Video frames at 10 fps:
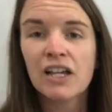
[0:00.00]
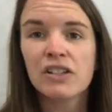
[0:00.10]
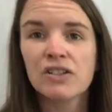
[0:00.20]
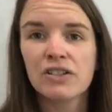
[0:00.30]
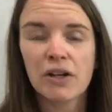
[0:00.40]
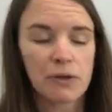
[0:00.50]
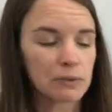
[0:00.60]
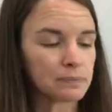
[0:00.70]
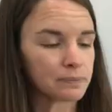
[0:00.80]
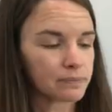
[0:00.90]
So
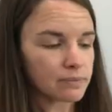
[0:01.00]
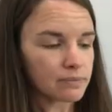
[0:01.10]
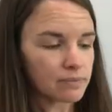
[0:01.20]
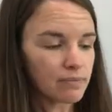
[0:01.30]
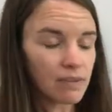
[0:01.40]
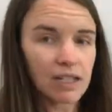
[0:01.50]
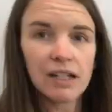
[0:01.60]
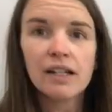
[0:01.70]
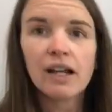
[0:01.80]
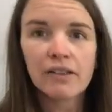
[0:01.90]

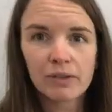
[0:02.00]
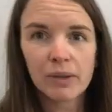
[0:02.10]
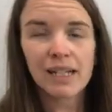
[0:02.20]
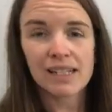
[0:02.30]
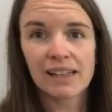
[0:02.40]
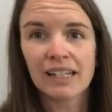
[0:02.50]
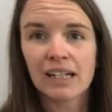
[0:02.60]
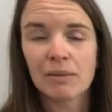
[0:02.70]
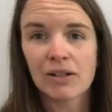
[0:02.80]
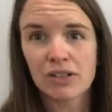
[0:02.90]
another way to think
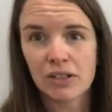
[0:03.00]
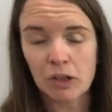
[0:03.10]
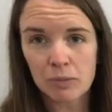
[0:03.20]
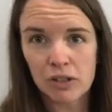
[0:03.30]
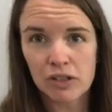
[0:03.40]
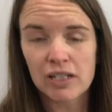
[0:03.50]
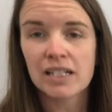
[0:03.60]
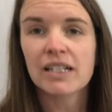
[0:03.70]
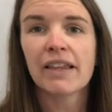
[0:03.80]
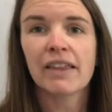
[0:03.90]
about sculptures is
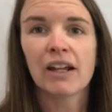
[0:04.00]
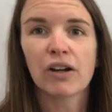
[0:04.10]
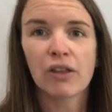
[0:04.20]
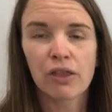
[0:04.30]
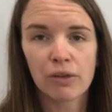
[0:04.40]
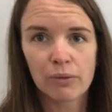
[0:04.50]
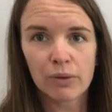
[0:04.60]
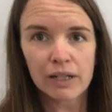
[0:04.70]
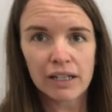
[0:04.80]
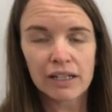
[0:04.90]
that they are
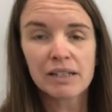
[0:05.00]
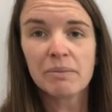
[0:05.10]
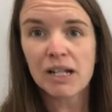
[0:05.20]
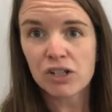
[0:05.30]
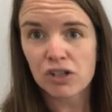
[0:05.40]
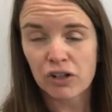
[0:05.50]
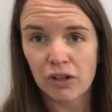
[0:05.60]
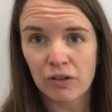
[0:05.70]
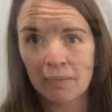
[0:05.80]
three-dimensional.